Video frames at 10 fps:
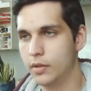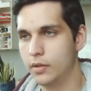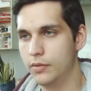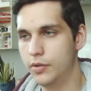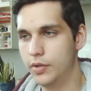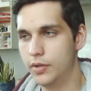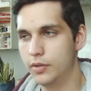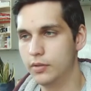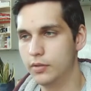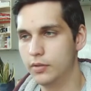that,
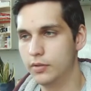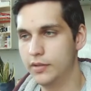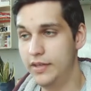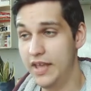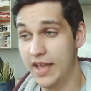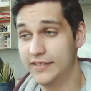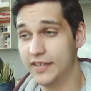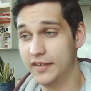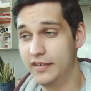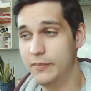
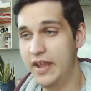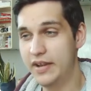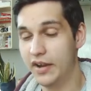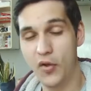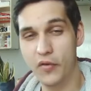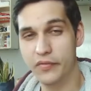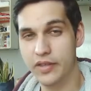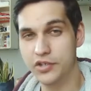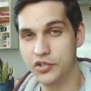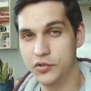suddenly made a lot of
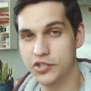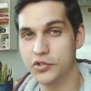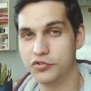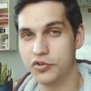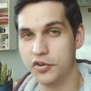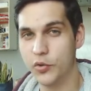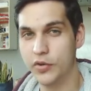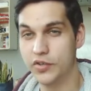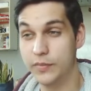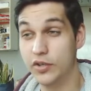the issues that I was struggling
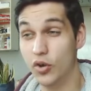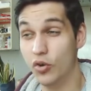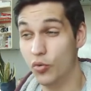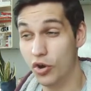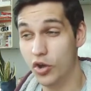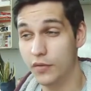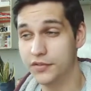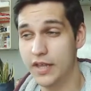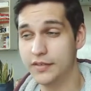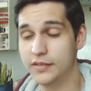with make a whole lot of
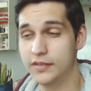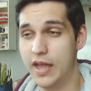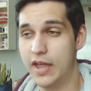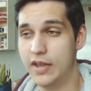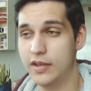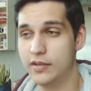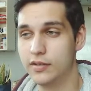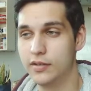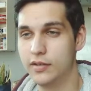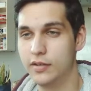sense, and
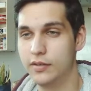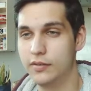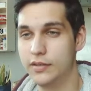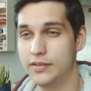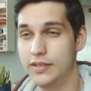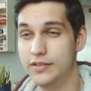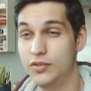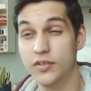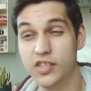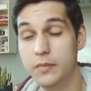this is
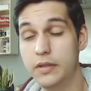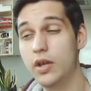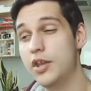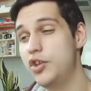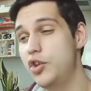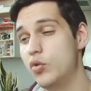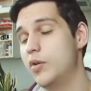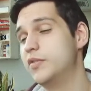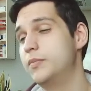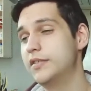not something that I knew. I
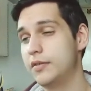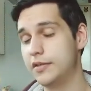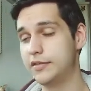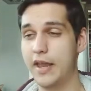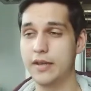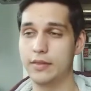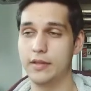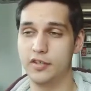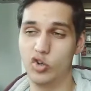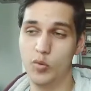was misunderstanding
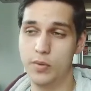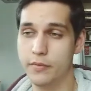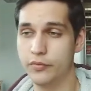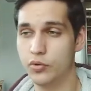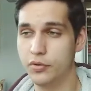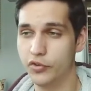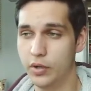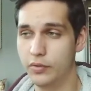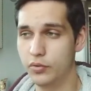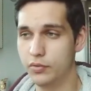things a little bit before, so I
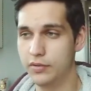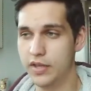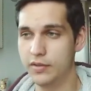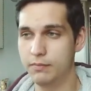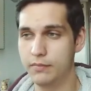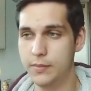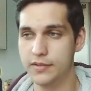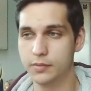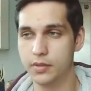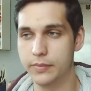thought, maybe
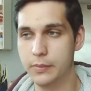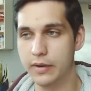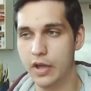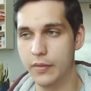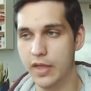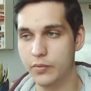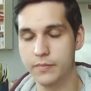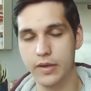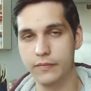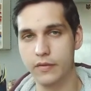some of the people out there would
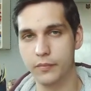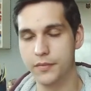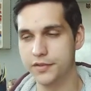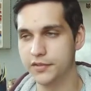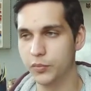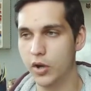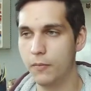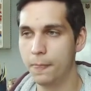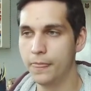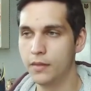benefit from this as well.
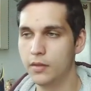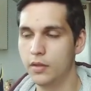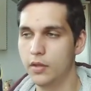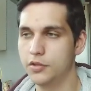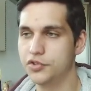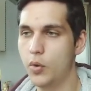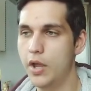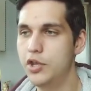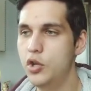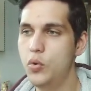So
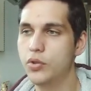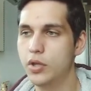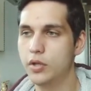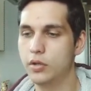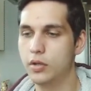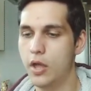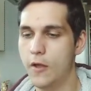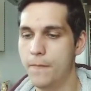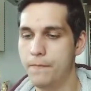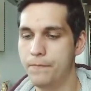I knew that
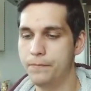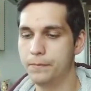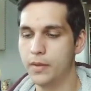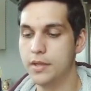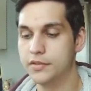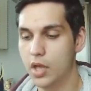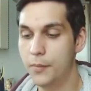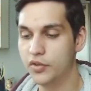in terms of